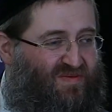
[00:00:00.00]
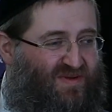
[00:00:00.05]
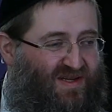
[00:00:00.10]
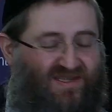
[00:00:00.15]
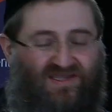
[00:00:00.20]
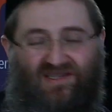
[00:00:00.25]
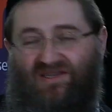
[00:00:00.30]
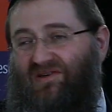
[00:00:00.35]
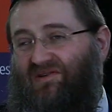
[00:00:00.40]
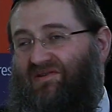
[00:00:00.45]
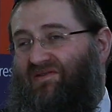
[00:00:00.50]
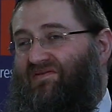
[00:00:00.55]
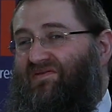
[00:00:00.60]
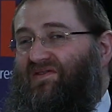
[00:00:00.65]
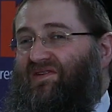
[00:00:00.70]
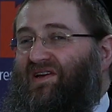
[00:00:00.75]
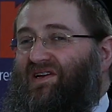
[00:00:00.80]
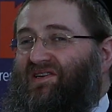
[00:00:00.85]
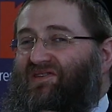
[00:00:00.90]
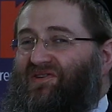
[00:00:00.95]
Please know if
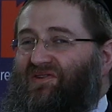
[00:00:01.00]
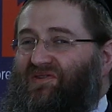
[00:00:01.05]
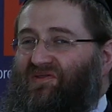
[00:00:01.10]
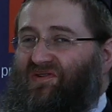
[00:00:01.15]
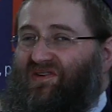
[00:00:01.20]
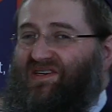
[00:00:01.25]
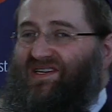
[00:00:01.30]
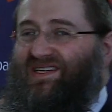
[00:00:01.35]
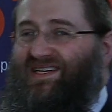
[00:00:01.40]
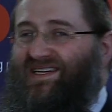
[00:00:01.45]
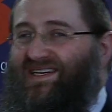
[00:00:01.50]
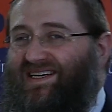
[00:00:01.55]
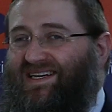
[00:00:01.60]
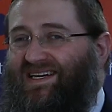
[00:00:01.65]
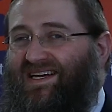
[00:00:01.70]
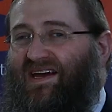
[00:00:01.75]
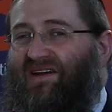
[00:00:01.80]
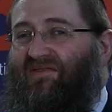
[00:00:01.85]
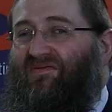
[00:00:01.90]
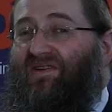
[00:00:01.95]
you'd like to join.
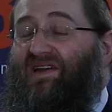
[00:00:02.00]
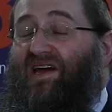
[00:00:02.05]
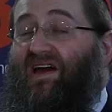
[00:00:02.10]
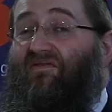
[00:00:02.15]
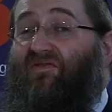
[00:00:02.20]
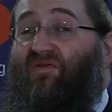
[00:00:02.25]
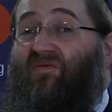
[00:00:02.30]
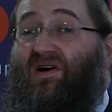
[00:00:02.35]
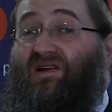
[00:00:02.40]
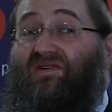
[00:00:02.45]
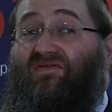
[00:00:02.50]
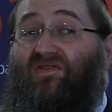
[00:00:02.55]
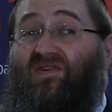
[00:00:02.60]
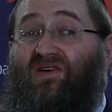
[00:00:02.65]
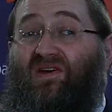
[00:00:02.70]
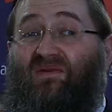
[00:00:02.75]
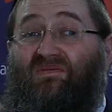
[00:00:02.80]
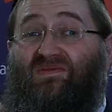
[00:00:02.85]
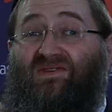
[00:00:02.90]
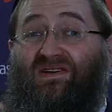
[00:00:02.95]
Everybody have a wonderful
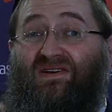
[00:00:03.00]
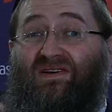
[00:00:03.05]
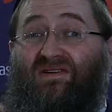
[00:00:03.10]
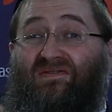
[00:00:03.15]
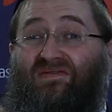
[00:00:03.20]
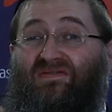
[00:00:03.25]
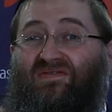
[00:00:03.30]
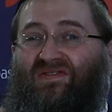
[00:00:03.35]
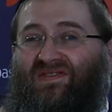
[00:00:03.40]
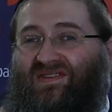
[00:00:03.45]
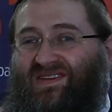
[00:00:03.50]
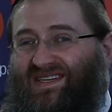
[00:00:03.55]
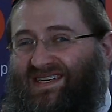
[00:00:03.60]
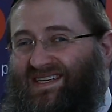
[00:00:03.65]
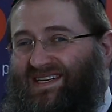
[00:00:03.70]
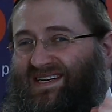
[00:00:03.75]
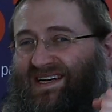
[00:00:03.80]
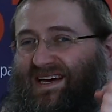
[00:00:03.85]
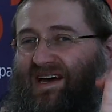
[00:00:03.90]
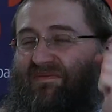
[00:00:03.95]
Yom Tov.
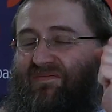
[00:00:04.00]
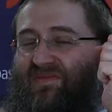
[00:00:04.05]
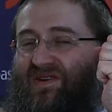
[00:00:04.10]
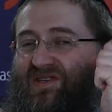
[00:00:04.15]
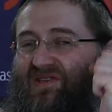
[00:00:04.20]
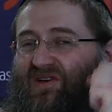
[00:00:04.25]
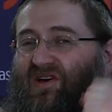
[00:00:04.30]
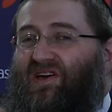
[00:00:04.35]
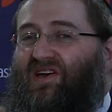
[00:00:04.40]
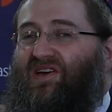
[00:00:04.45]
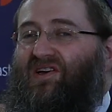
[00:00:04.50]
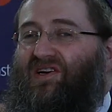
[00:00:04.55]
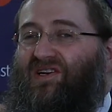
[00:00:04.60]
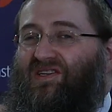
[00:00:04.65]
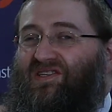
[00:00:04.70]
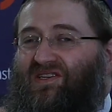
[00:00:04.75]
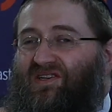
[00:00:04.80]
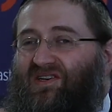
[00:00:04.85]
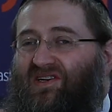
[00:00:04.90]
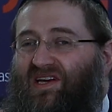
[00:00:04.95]
And be
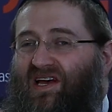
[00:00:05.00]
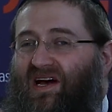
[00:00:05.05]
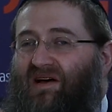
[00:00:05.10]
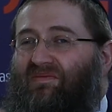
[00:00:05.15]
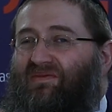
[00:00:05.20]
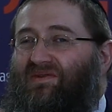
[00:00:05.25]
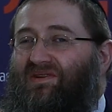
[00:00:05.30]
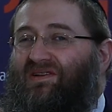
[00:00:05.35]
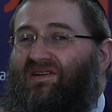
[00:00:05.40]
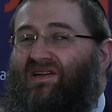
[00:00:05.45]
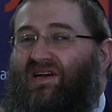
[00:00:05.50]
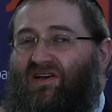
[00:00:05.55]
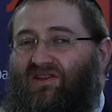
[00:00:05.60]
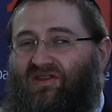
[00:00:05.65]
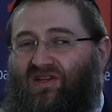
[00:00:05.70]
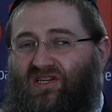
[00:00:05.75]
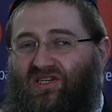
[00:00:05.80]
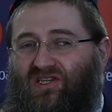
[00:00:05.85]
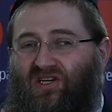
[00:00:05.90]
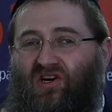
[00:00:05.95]
zoicha to kabel
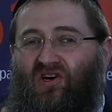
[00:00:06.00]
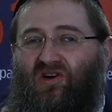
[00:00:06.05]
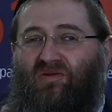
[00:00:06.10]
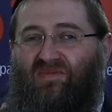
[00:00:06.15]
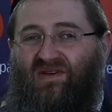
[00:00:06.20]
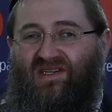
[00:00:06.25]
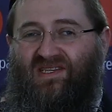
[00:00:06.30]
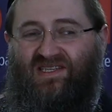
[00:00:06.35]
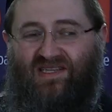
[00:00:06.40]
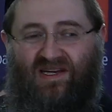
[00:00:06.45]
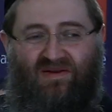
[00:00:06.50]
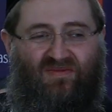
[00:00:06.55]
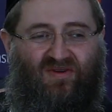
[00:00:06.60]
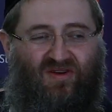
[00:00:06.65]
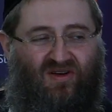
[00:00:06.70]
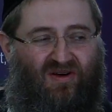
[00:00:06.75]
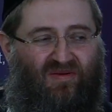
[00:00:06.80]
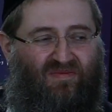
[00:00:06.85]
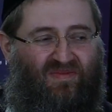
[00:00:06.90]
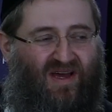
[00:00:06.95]
the Torah
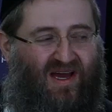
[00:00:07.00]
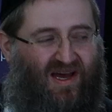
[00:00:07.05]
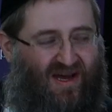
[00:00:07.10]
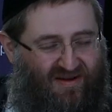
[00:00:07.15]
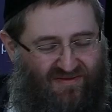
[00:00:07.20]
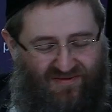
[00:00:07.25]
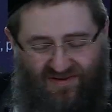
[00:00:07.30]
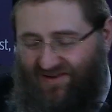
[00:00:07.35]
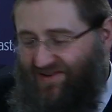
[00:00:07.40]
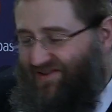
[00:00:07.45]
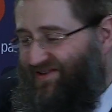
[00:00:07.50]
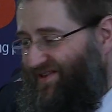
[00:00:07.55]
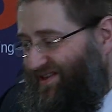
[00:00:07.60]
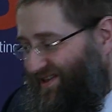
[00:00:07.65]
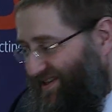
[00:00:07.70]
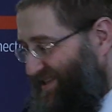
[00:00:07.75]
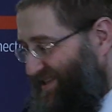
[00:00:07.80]
b'simcha b'yava.